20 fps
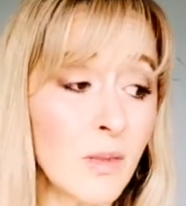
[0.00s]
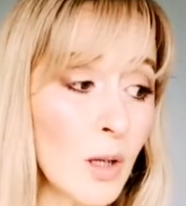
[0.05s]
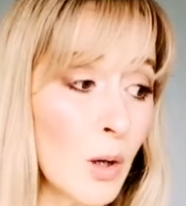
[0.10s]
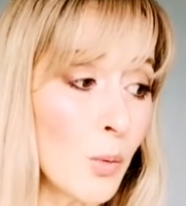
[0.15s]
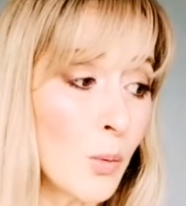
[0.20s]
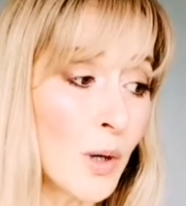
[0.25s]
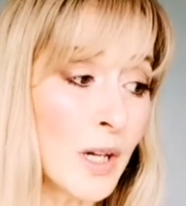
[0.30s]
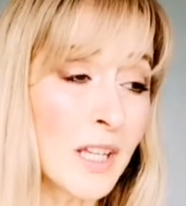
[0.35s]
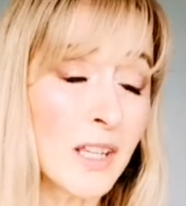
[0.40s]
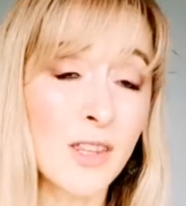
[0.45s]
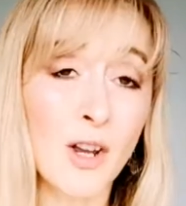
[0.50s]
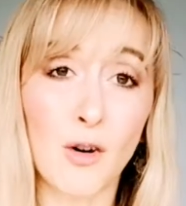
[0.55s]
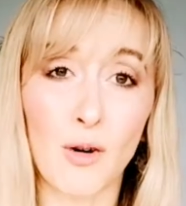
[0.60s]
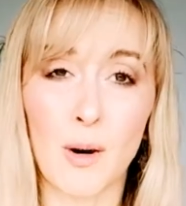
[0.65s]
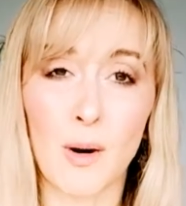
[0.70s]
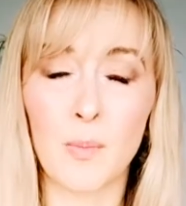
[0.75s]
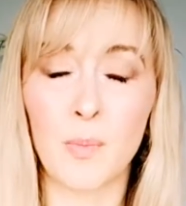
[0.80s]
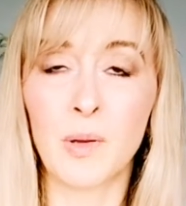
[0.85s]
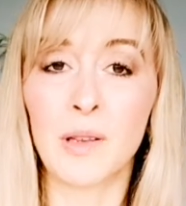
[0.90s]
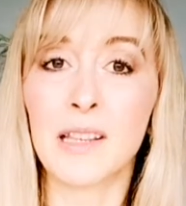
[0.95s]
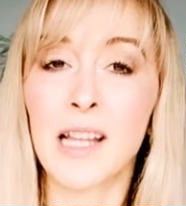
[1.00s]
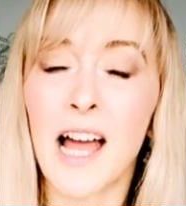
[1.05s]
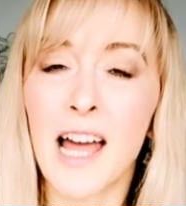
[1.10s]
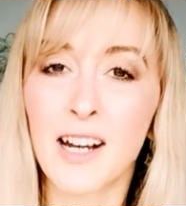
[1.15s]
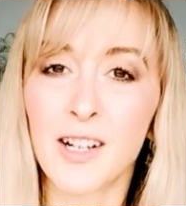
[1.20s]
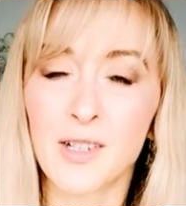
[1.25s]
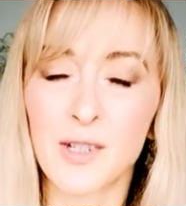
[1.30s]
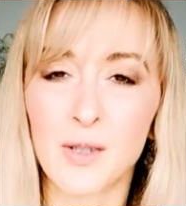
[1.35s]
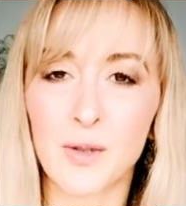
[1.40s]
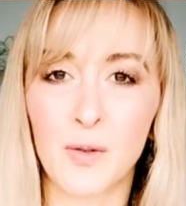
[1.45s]
where there are
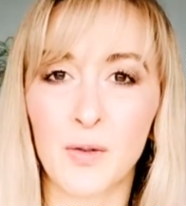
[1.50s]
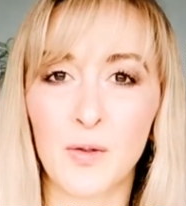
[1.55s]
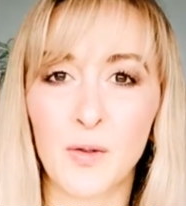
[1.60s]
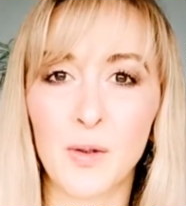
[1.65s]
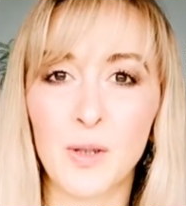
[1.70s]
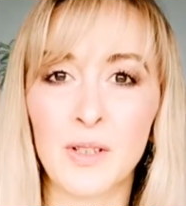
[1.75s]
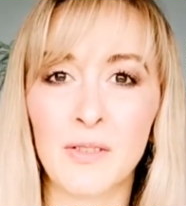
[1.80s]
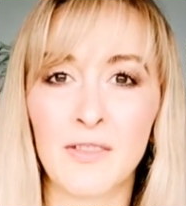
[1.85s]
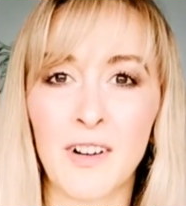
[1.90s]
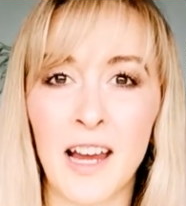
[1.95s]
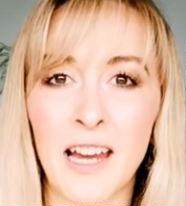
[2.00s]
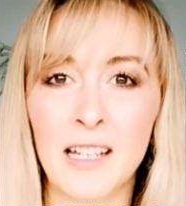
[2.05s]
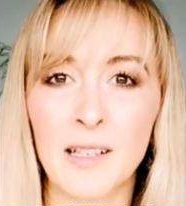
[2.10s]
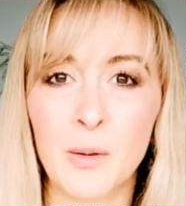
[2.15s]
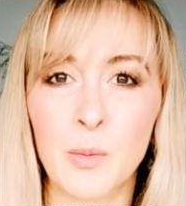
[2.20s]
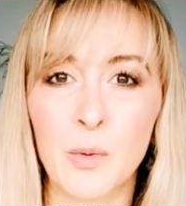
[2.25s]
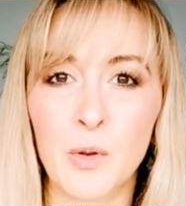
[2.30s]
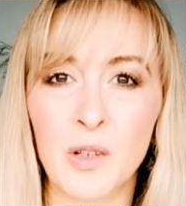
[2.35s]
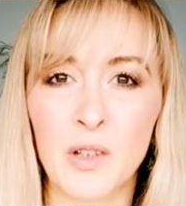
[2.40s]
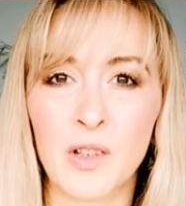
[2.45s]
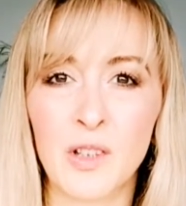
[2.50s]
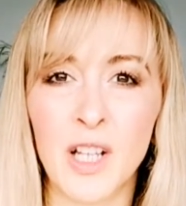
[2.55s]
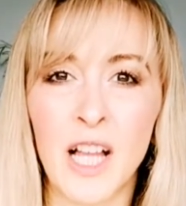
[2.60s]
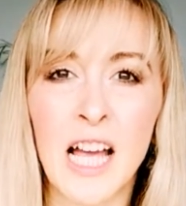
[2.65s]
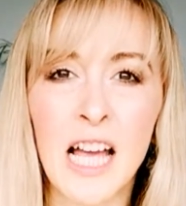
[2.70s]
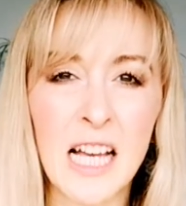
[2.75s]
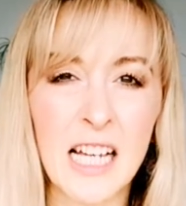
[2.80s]
platters of food available.